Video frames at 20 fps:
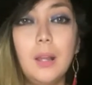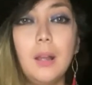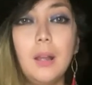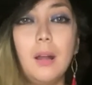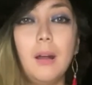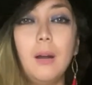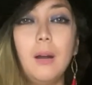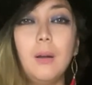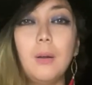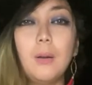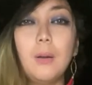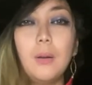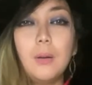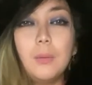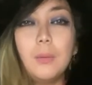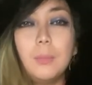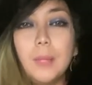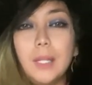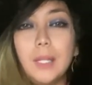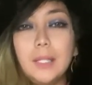Oh
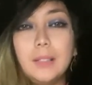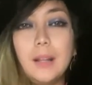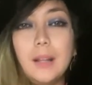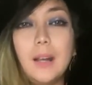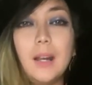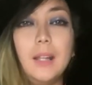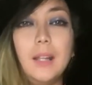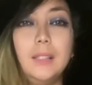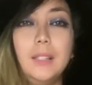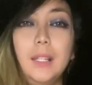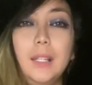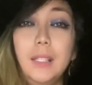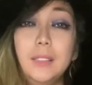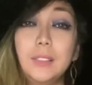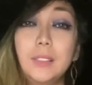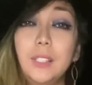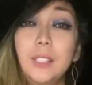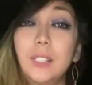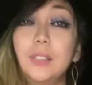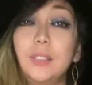my god, that is
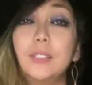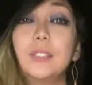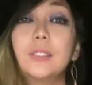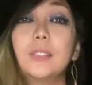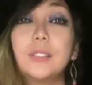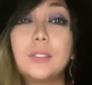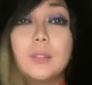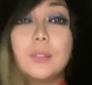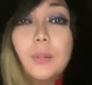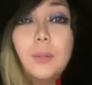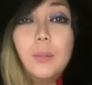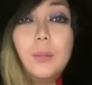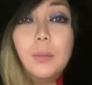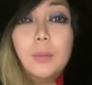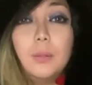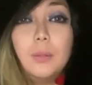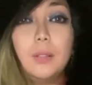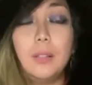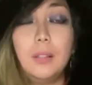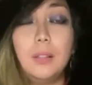like so
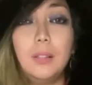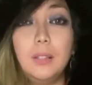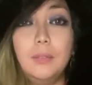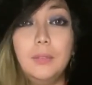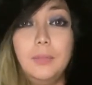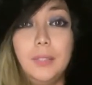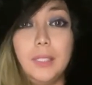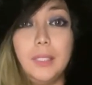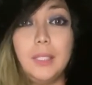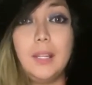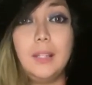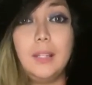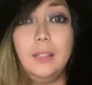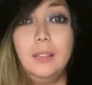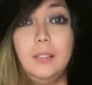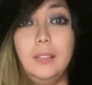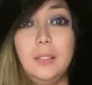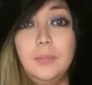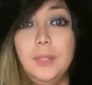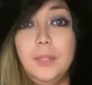lovely. I
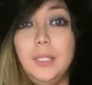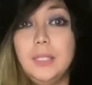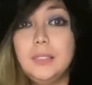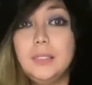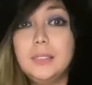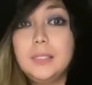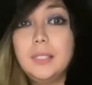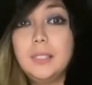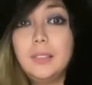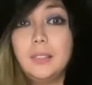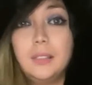love it.